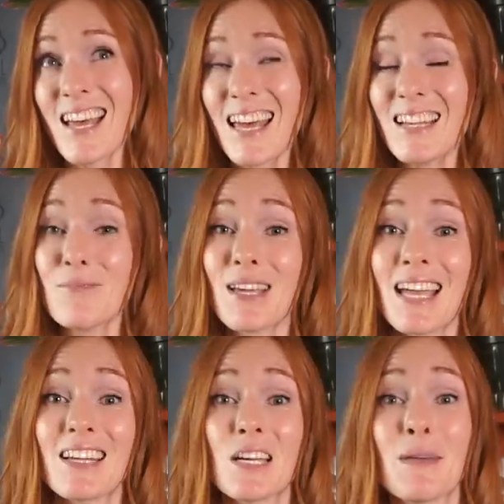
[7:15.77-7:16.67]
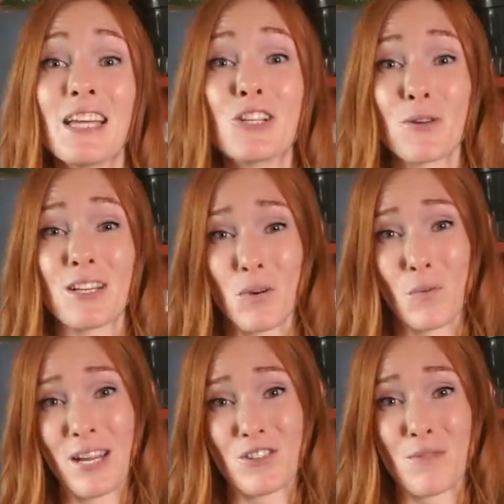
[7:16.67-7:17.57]
and they end up injuring their
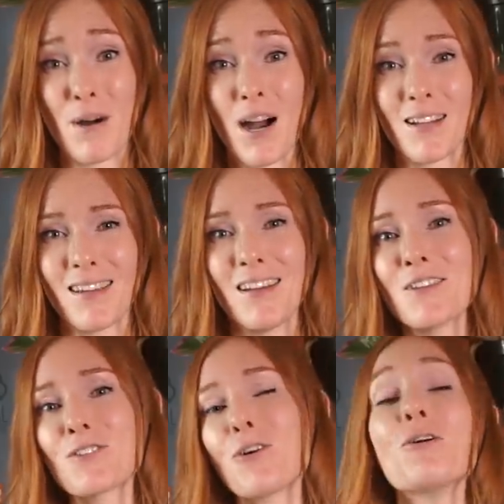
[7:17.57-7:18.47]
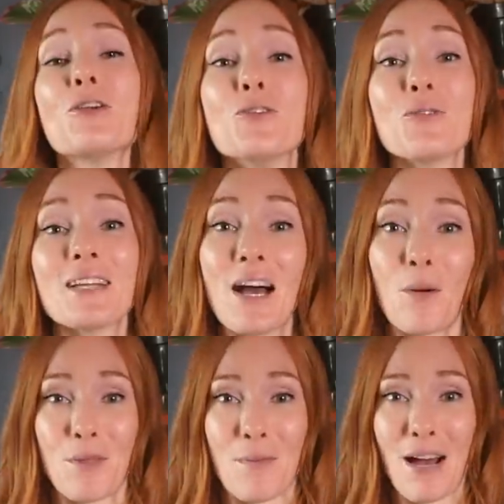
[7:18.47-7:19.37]
wings or body, so you can help them